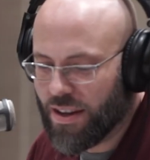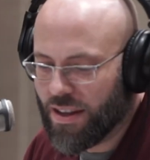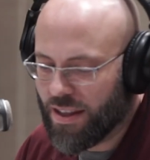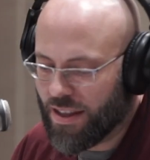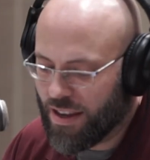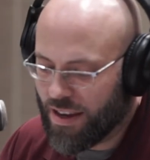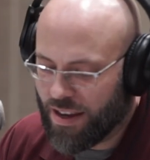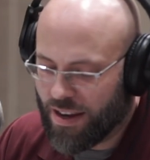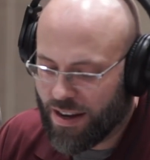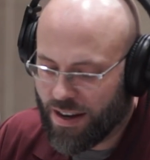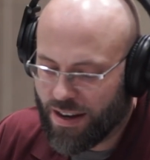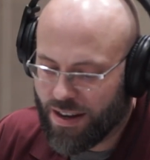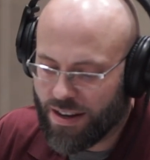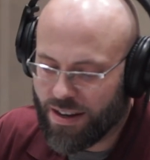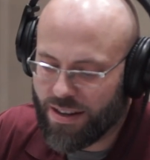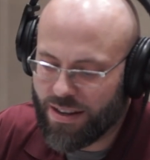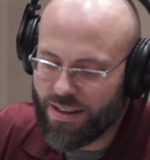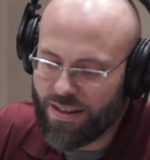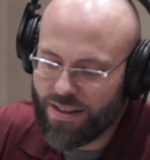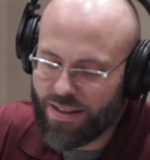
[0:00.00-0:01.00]

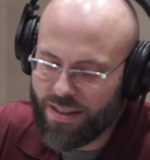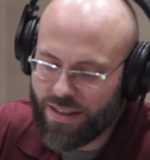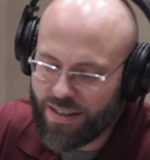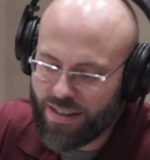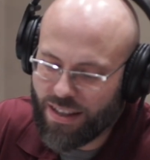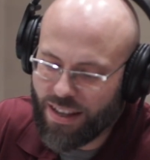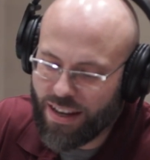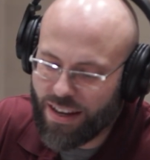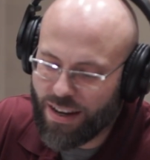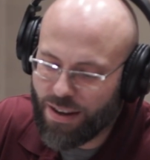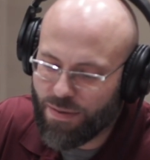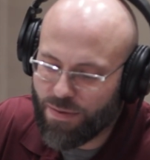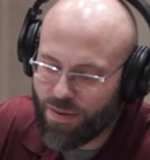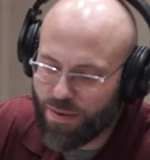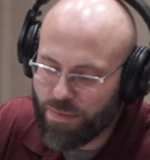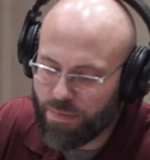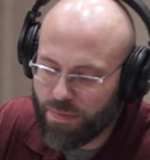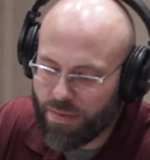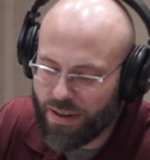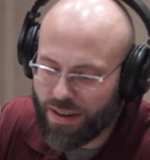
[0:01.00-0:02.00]
This lady
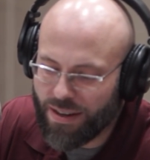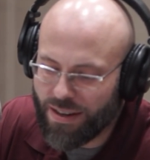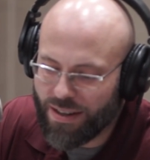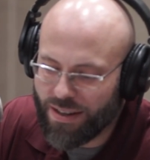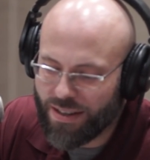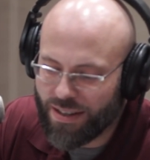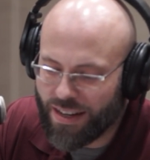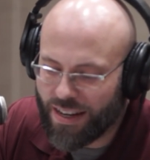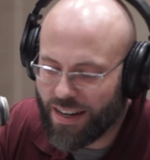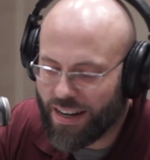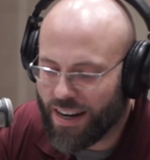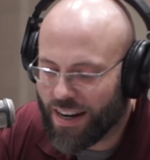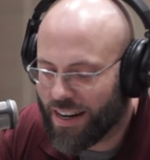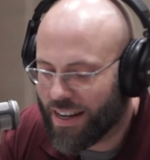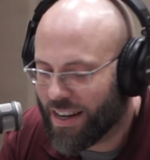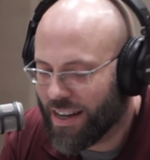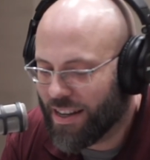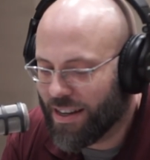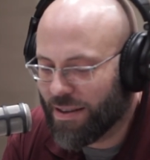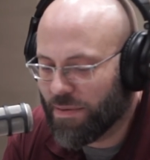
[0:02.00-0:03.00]
from
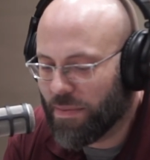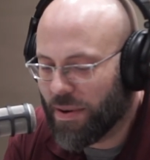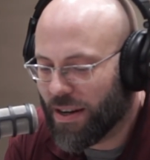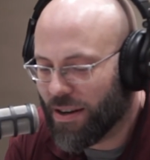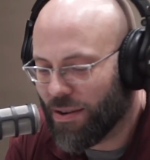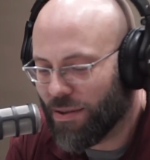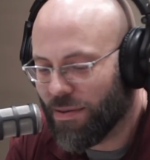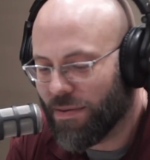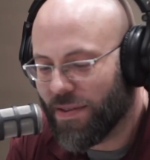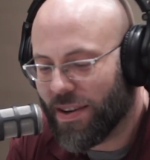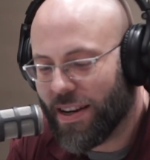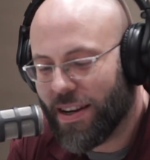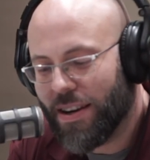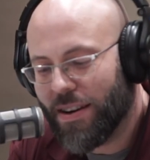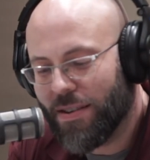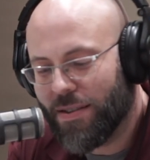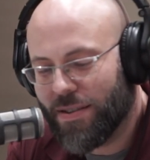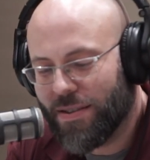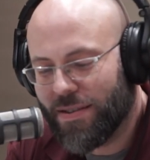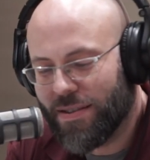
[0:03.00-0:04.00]
Connecticut made a whole
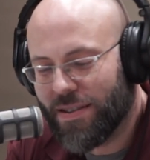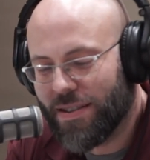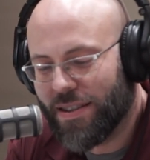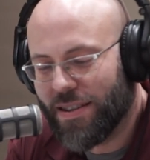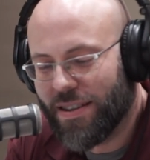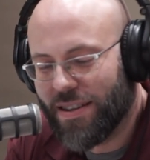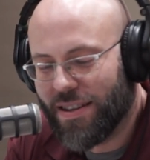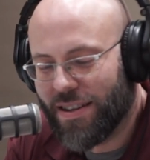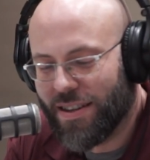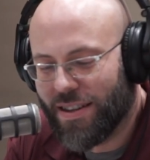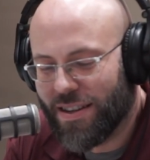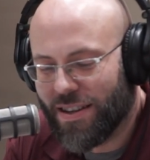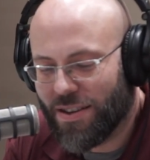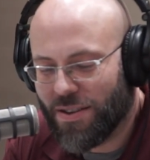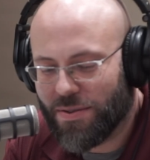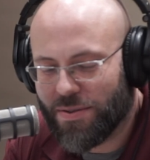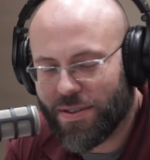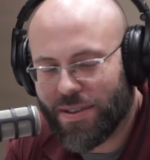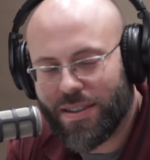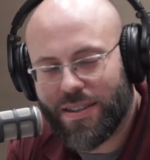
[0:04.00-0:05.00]
video
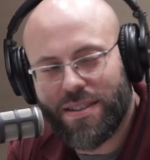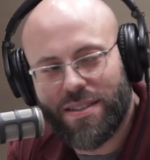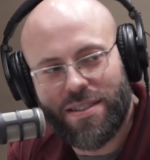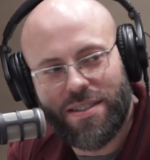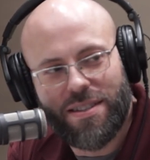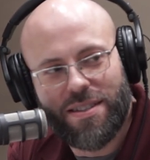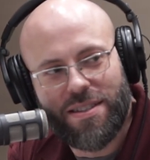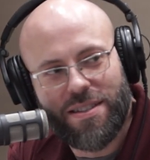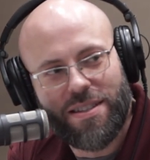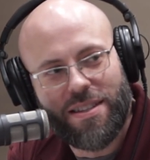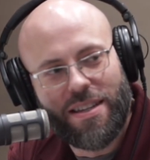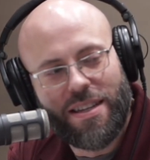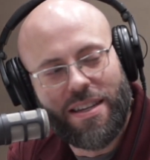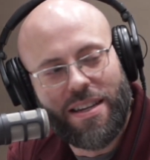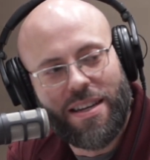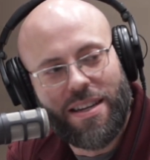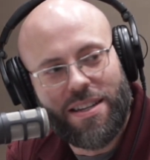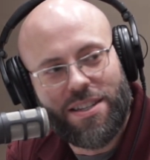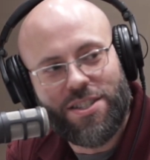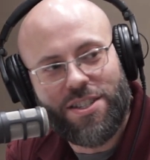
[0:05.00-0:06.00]
using
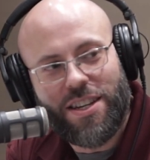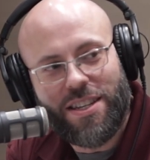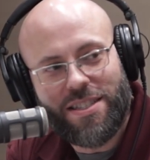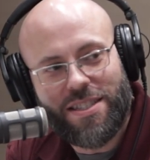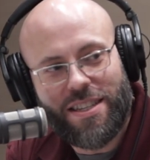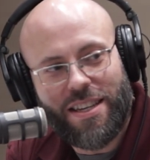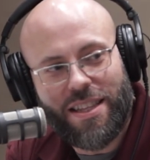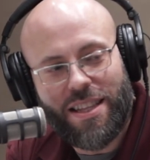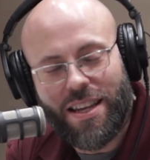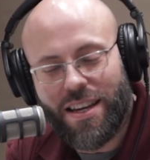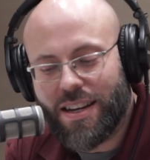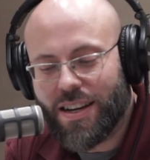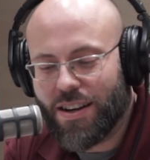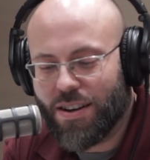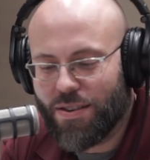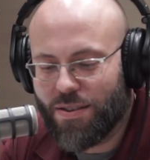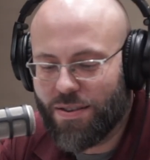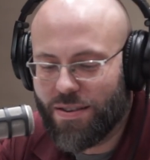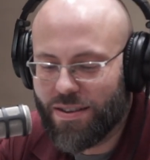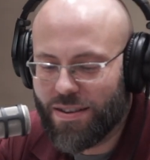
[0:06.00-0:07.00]
Gen Z
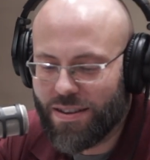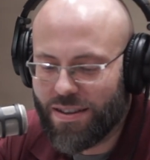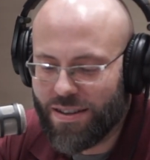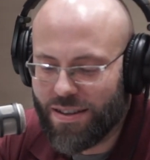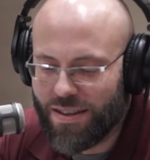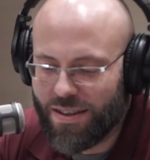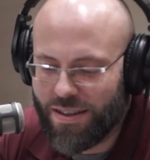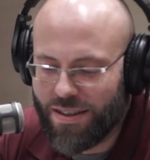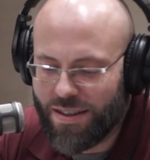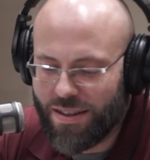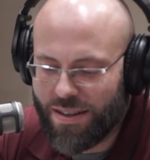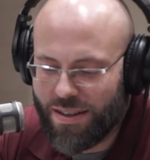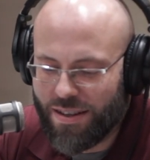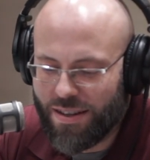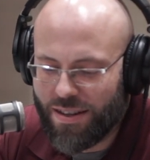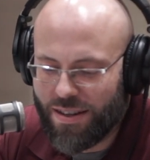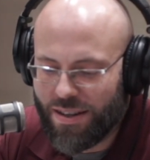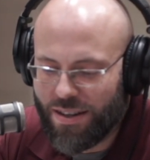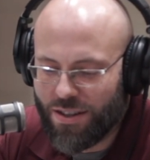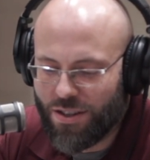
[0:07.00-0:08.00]
lingo.
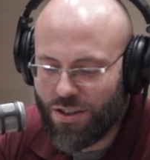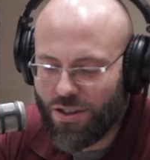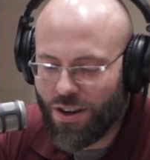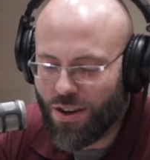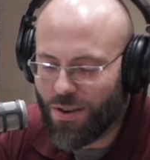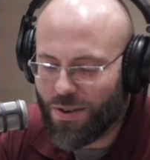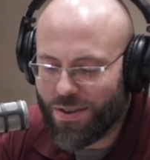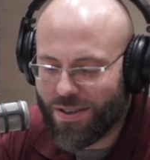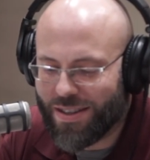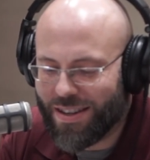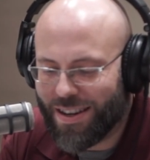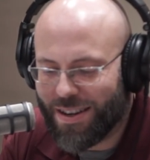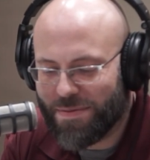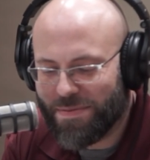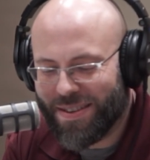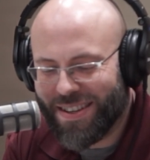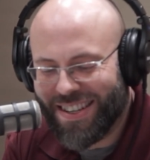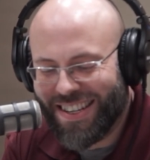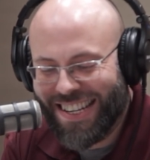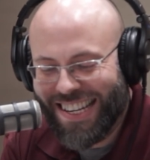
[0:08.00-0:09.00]
So
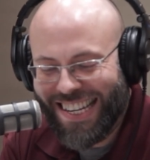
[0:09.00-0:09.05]
Sigma.